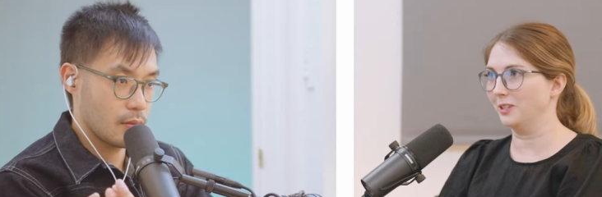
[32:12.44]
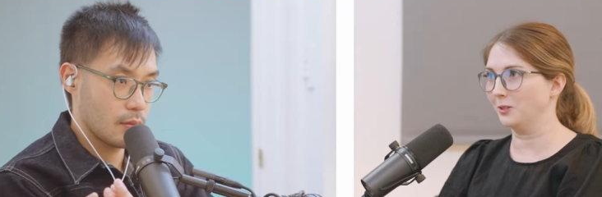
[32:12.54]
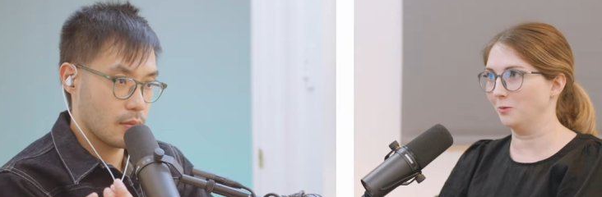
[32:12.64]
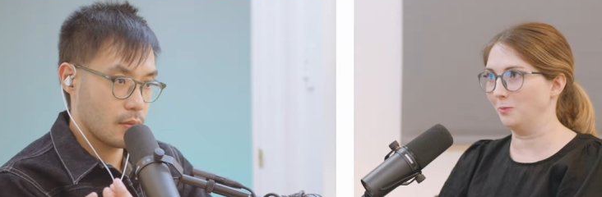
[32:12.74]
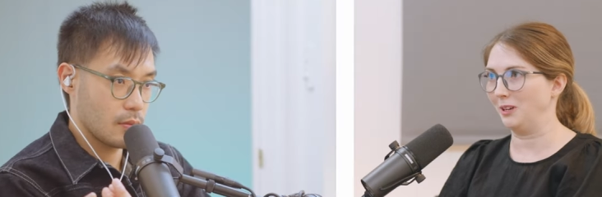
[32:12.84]

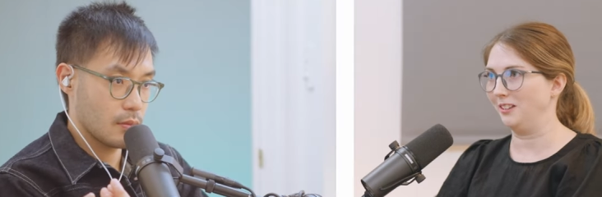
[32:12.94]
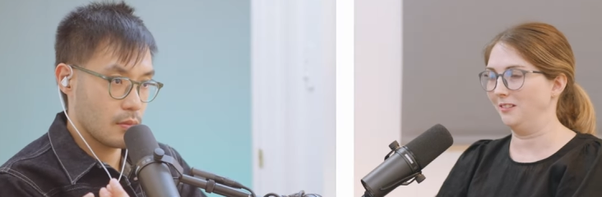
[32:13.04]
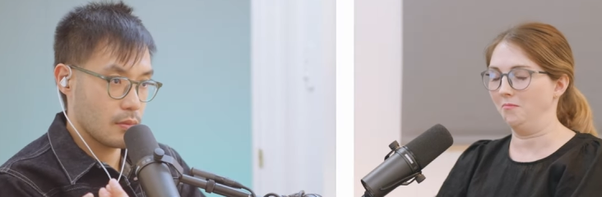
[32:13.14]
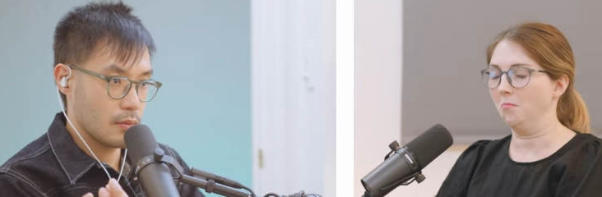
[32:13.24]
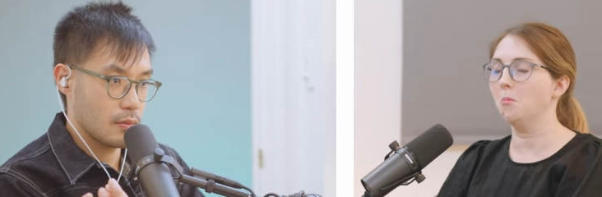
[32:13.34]
Speaker 1: risk would
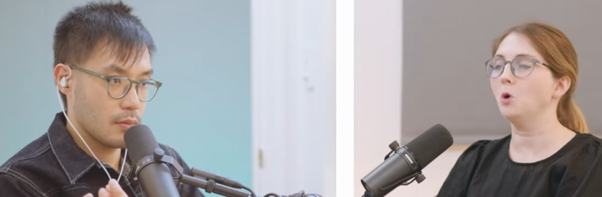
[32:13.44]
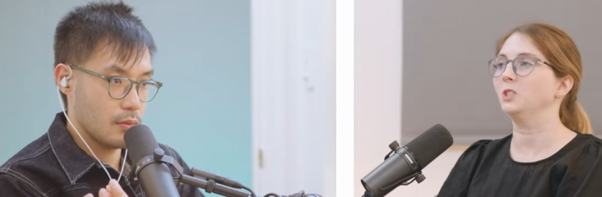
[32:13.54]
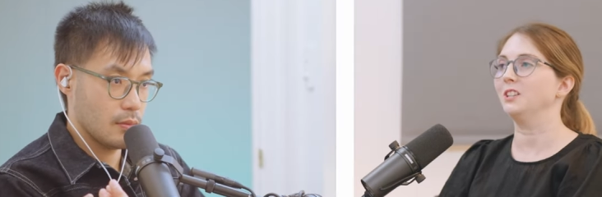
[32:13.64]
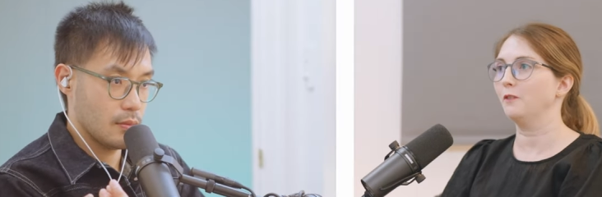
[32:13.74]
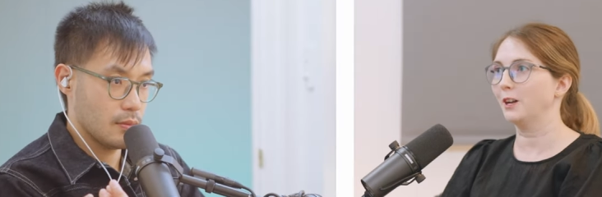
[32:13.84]
be
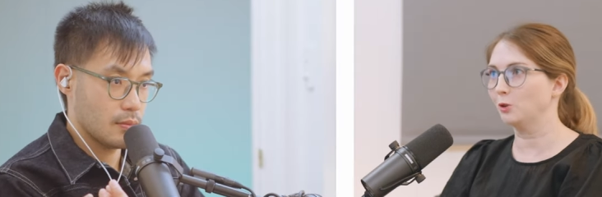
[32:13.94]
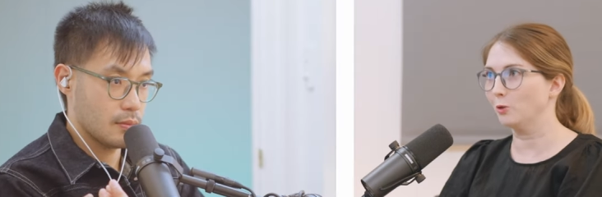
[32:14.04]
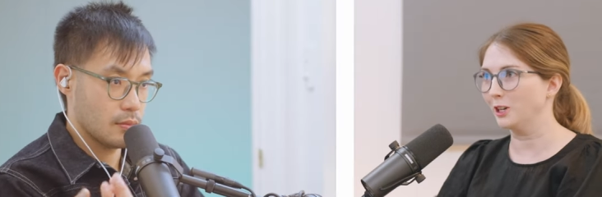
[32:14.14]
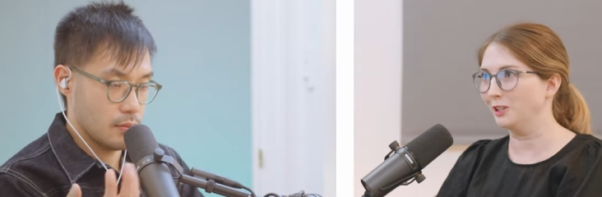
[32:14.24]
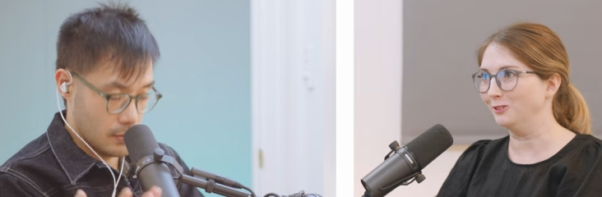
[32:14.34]

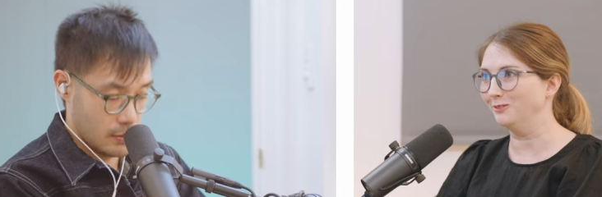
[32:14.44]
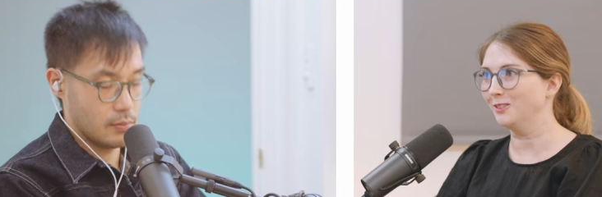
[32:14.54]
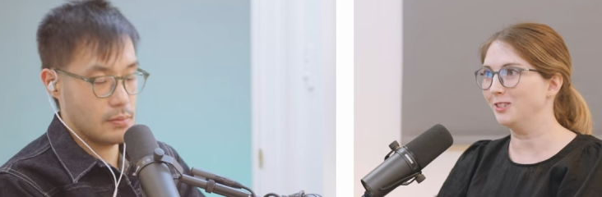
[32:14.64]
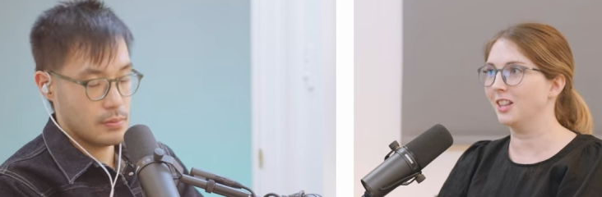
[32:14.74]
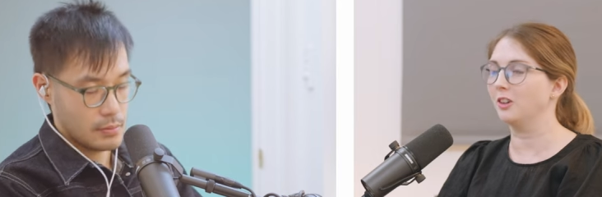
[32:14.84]
multifactorial.
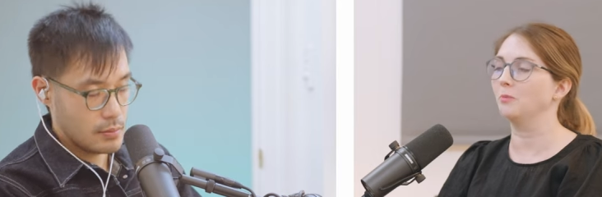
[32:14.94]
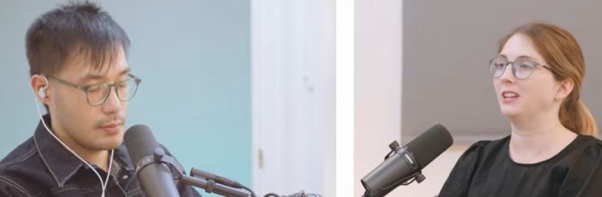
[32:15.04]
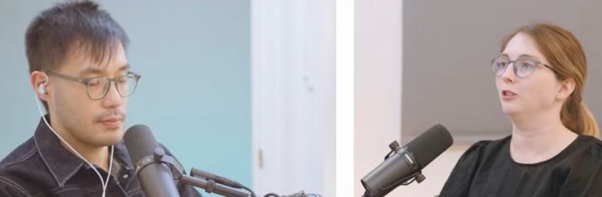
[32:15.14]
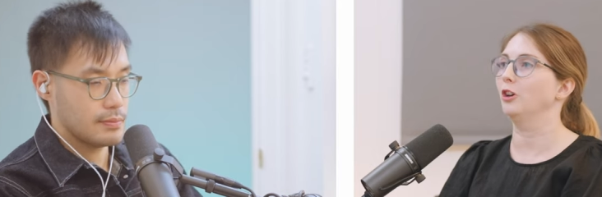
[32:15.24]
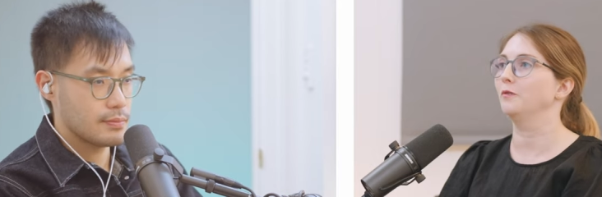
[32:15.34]
Mm-hmm. So there'd
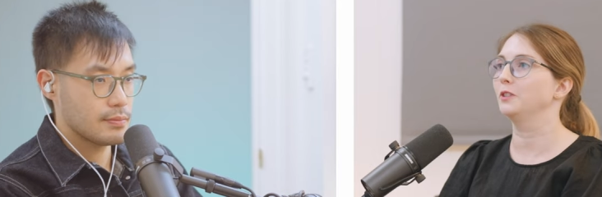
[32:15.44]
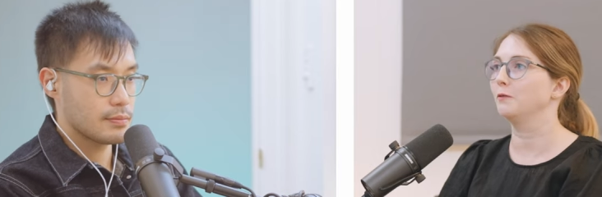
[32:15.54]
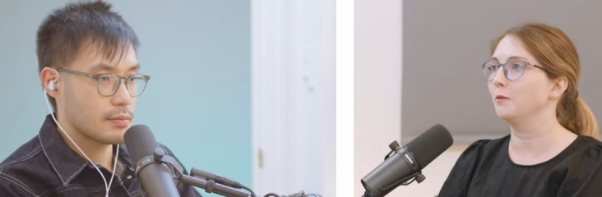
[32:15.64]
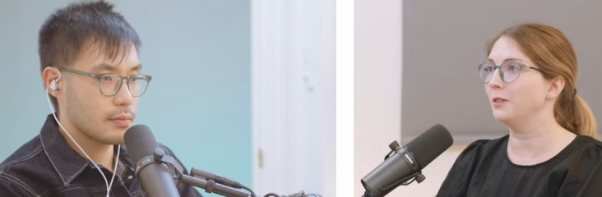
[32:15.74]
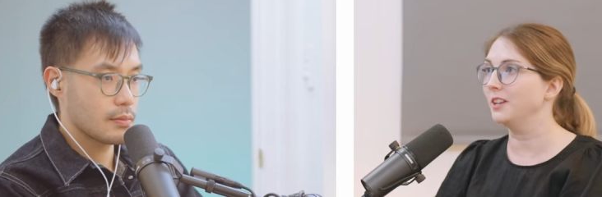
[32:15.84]
be a lot of
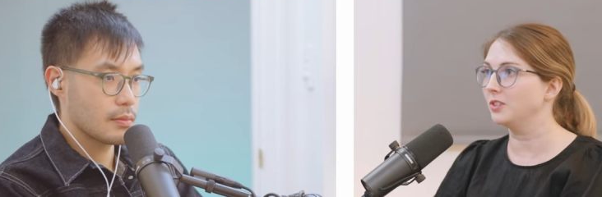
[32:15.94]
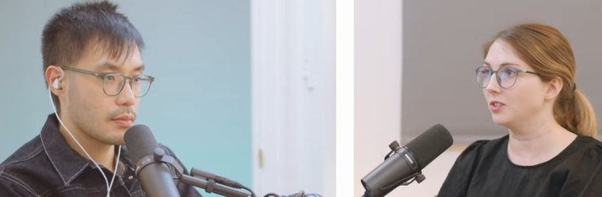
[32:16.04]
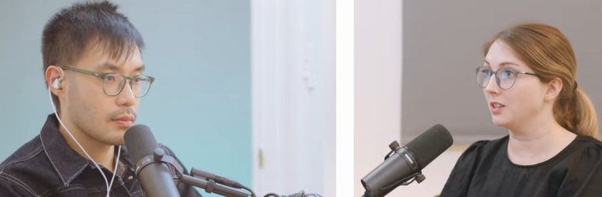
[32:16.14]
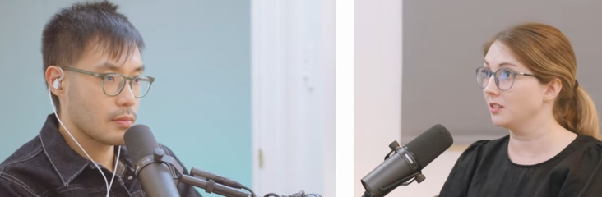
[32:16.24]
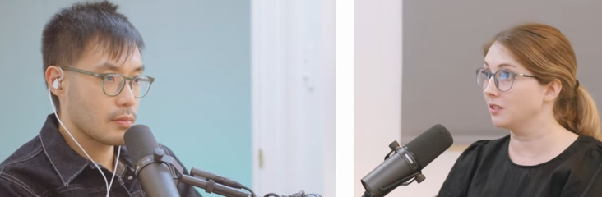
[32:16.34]
different
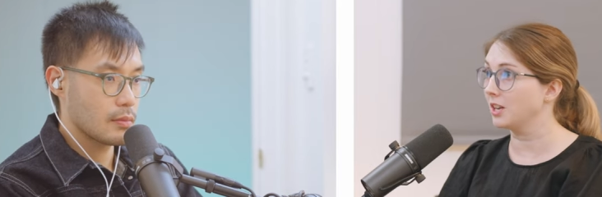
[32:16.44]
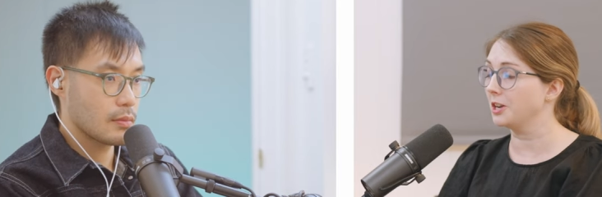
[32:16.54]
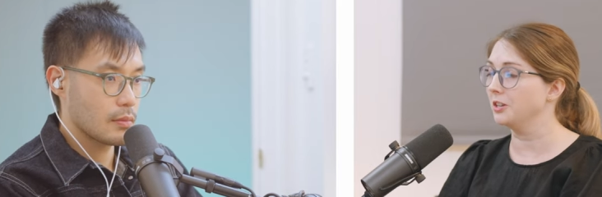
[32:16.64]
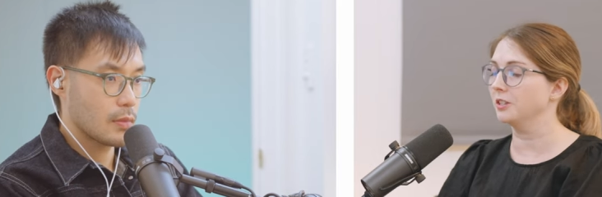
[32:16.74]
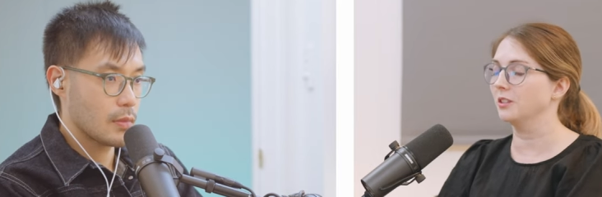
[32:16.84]
things you'd need to
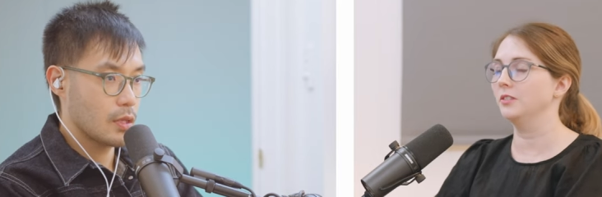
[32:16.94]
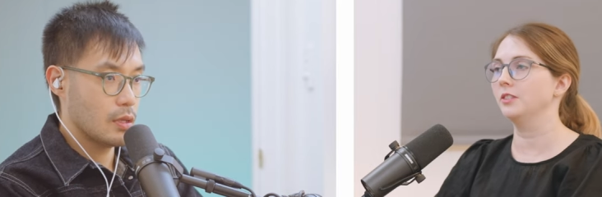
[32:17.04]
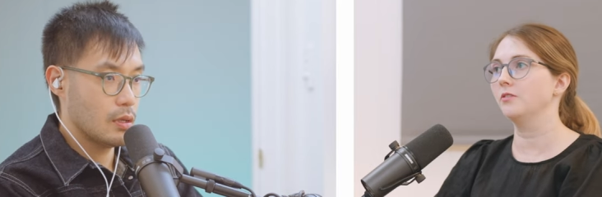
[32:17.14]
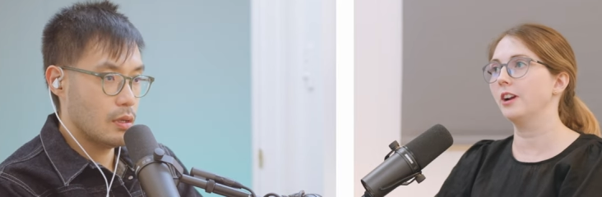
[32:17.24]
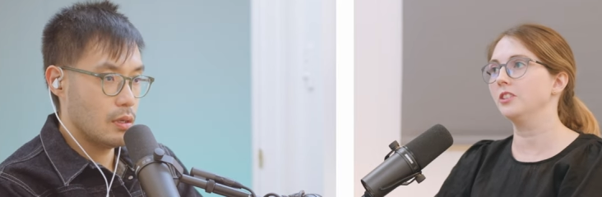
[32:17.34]
take into
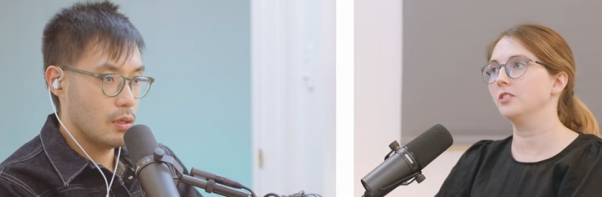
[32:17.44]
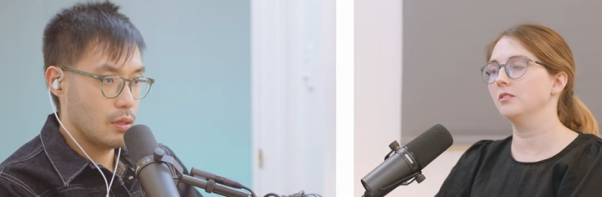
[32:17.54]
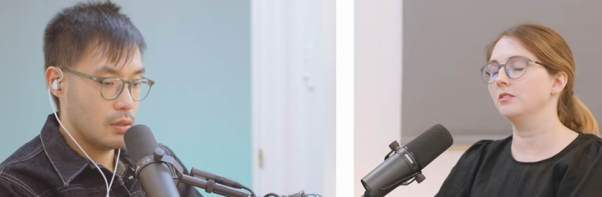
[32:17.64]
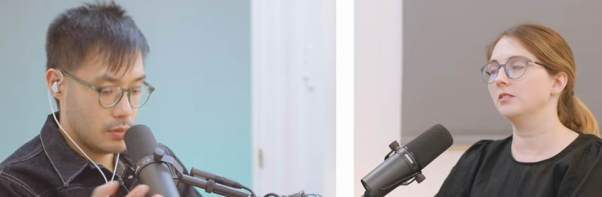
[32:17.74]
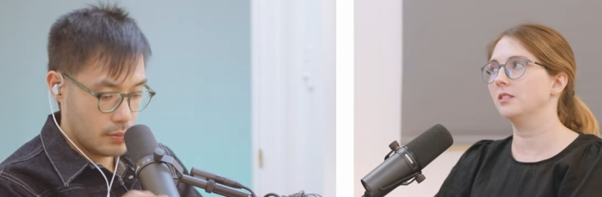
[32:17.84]

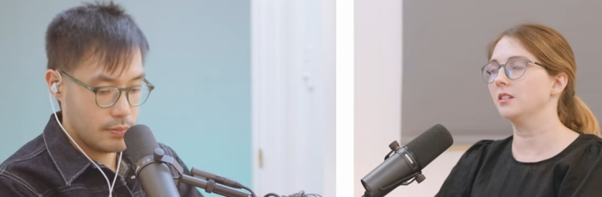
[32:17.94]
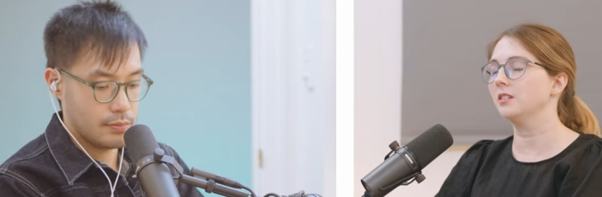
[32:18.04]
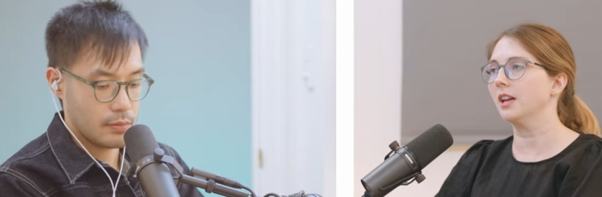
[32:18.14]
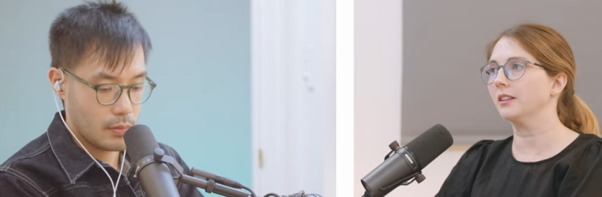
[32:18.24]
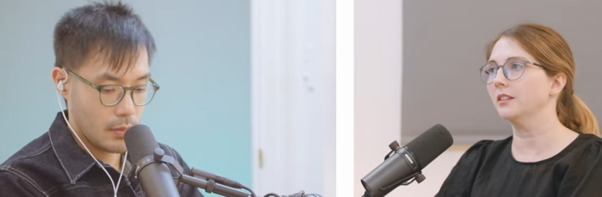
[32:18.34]
consideration in a study like